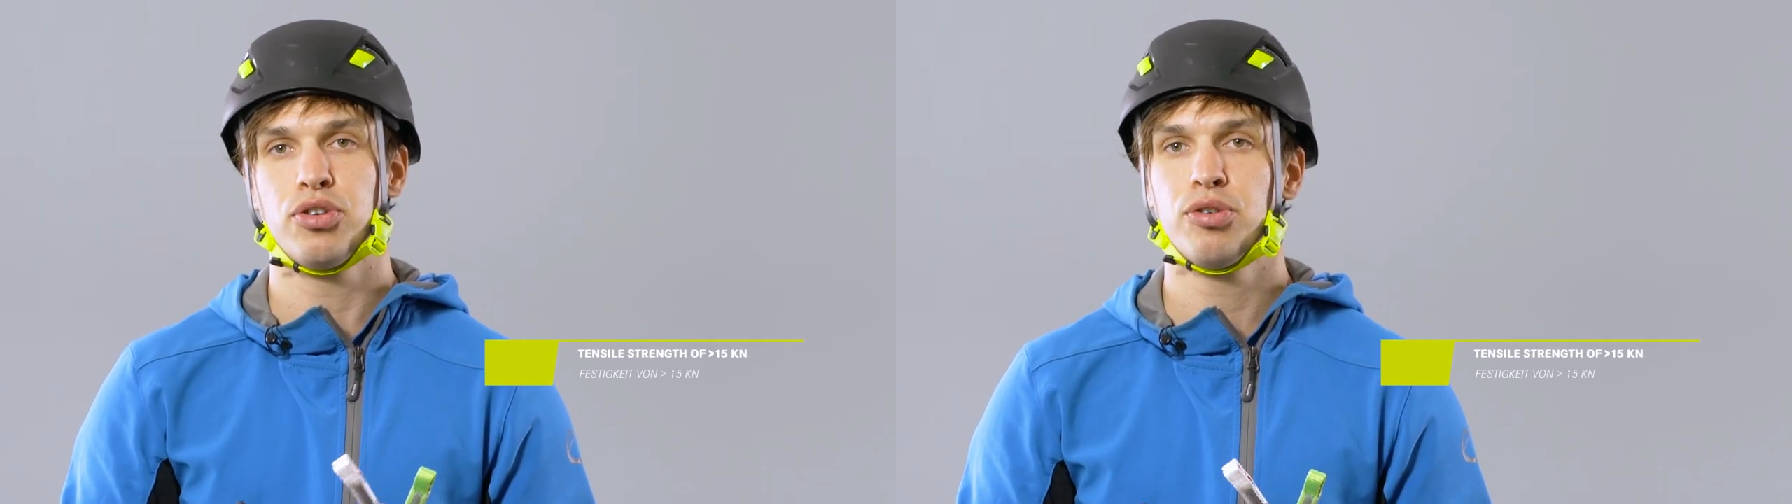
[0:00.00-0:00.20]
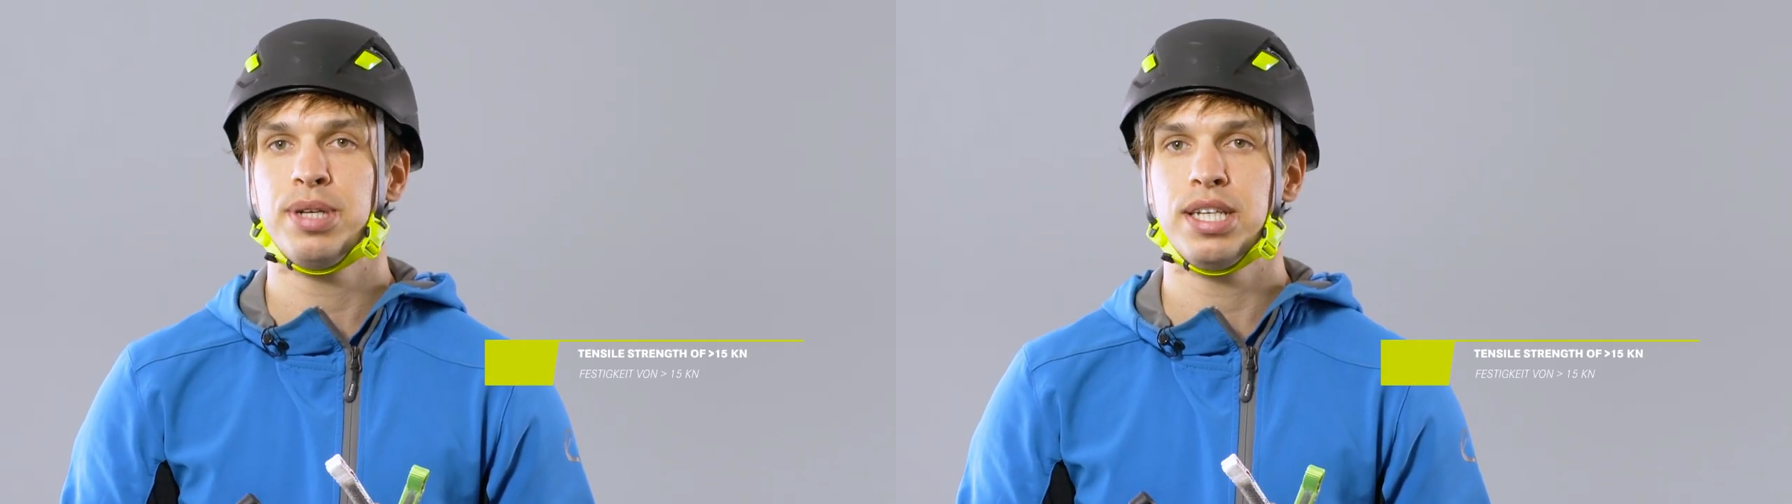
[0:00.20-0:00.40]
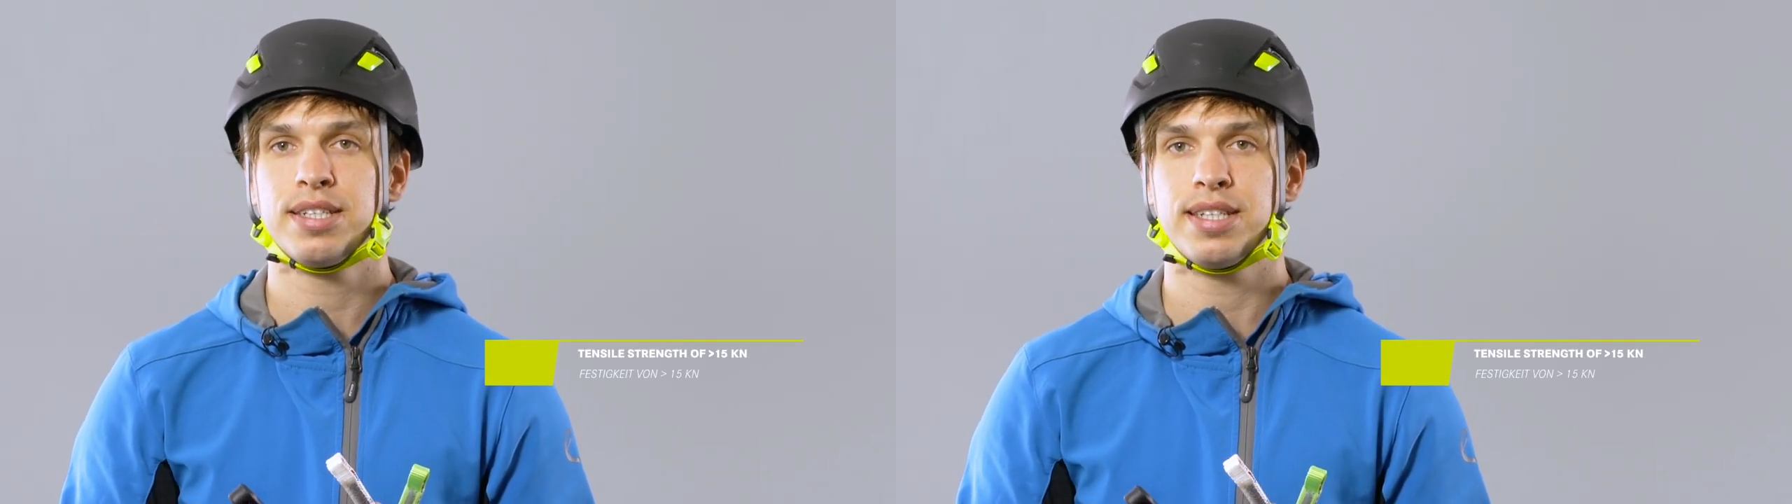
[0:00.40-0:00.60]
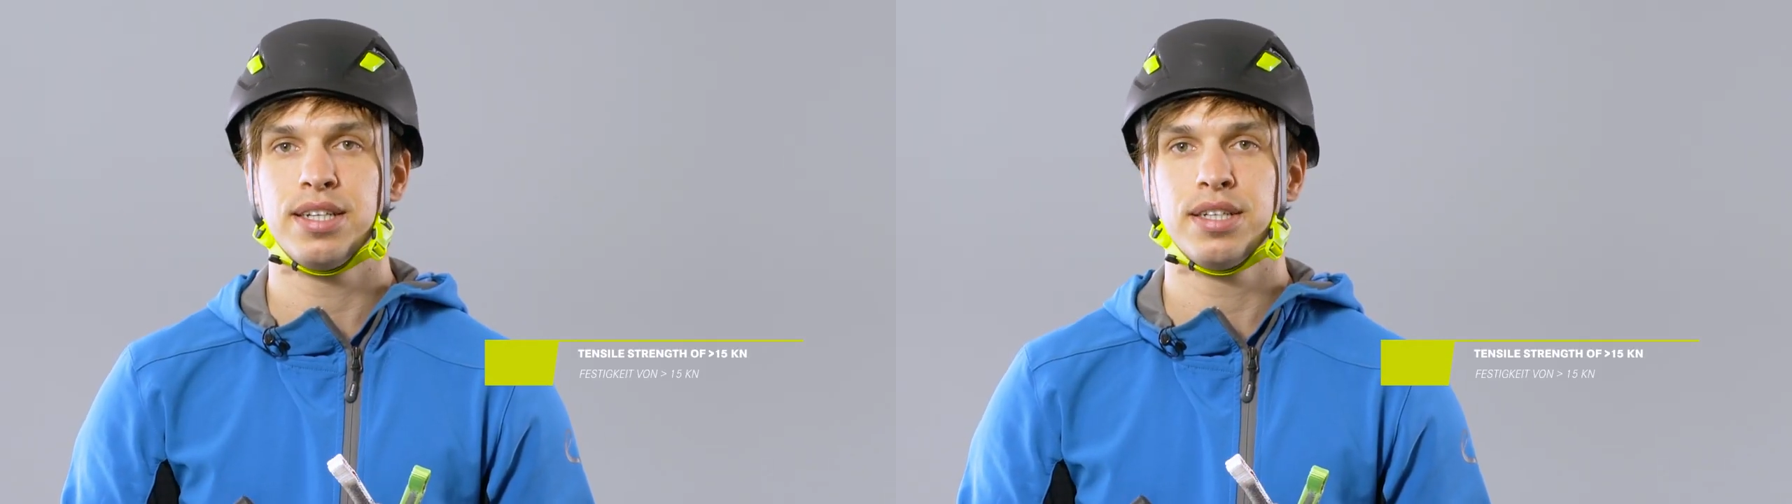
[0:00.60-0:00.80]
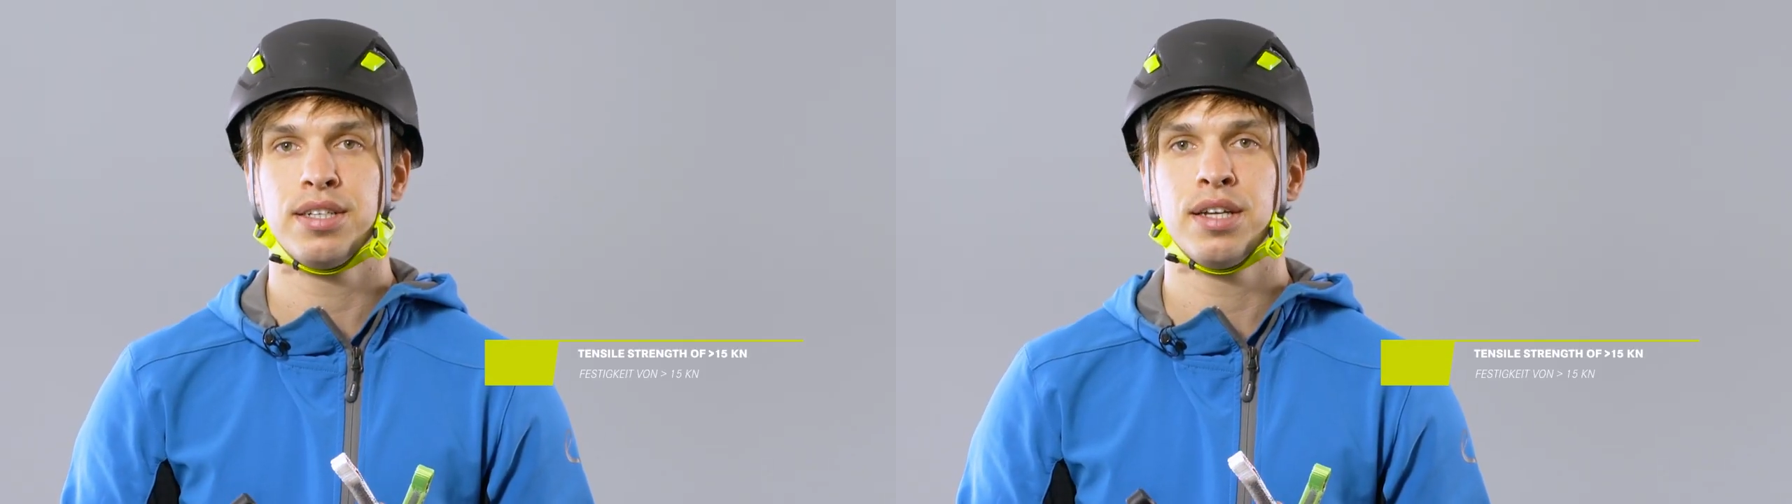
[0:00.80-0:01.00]
European
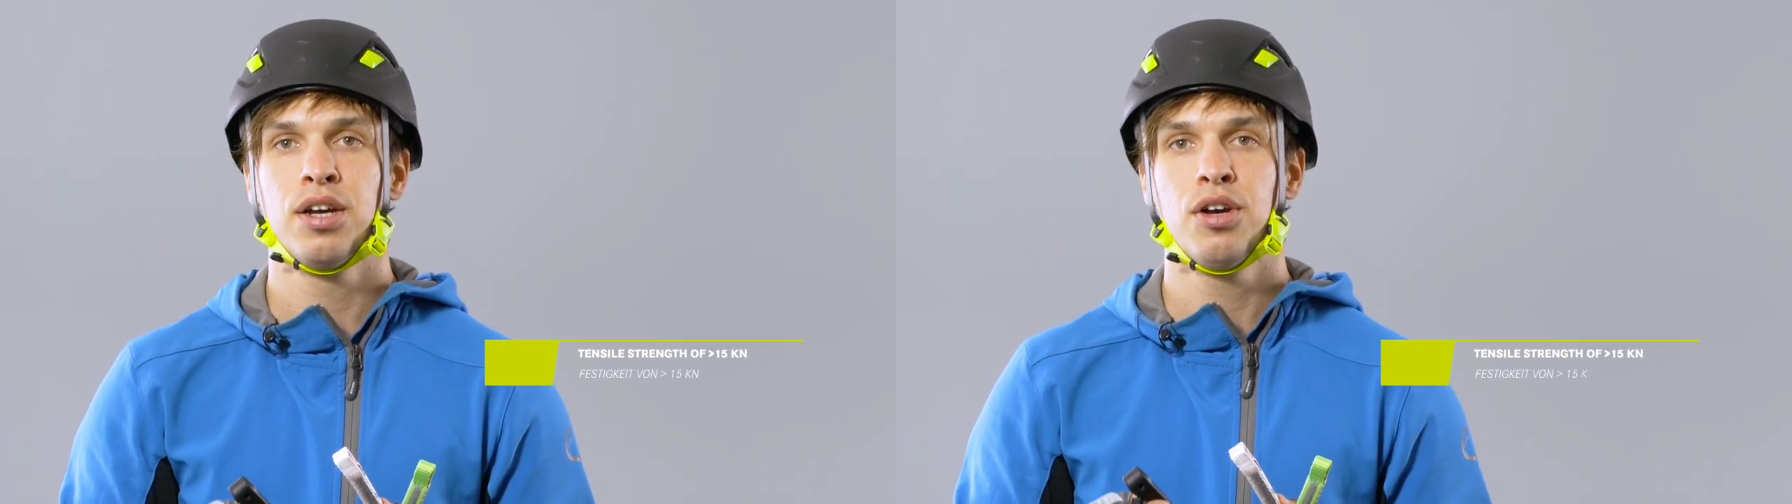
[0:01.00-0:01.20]
standard